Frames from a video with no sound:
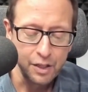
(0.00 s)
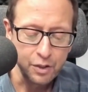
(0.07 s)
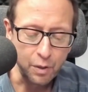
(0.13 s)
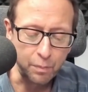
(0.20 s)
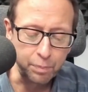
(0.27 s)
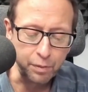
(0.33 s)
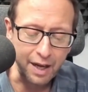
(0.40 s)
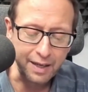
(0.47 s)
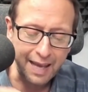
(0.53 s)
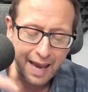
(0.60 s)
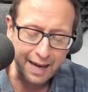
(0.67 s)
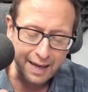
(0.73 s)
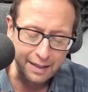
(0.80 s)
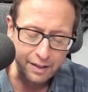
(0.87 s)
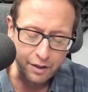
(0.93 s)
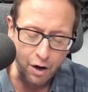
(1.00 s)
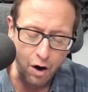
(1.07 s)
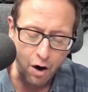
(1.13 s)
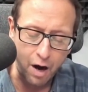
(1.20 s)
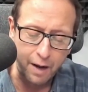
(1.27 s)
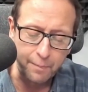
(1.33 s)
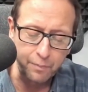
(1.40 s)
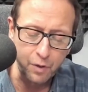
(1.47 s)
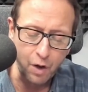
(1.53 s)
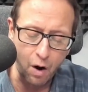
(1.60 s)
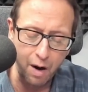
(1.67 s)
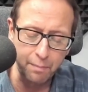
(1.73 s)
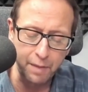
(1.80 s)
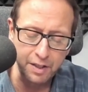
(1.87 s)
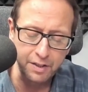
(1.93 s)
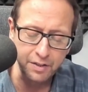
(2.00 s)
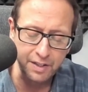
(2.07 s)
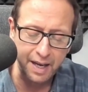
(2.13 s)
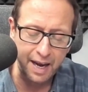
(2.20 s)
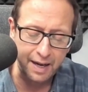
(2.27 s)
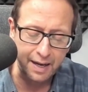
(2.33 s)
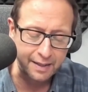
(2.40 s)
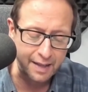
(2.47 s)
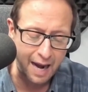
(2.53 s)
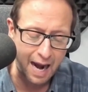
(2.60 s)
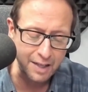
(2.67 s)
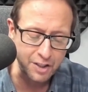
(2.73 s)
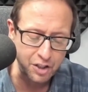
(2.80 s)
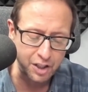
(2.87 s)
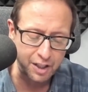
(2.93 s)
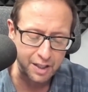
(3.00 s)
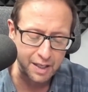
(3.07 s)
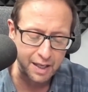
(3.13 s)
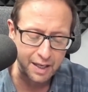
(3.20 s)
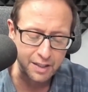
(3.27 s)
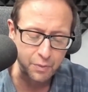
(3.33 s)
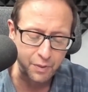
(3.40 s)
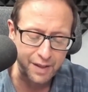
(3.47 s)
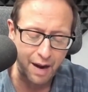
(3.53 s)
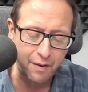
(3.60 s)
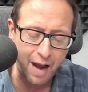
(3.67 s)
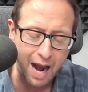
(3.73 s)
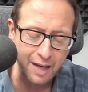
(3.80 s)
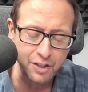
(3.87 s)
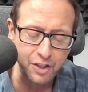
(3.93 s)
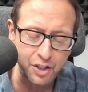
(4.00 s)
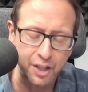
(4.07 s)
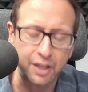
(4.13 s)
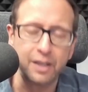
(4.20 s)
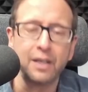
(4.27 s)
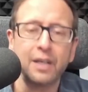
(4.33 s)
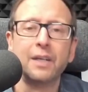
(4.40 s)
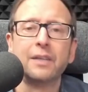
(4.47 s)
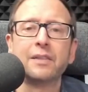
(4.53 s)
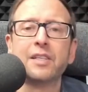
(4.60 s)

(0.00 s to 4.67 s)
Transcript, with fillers: So when blood can't get to the heart muscles can't get the oxygen it needs, and without oxygen,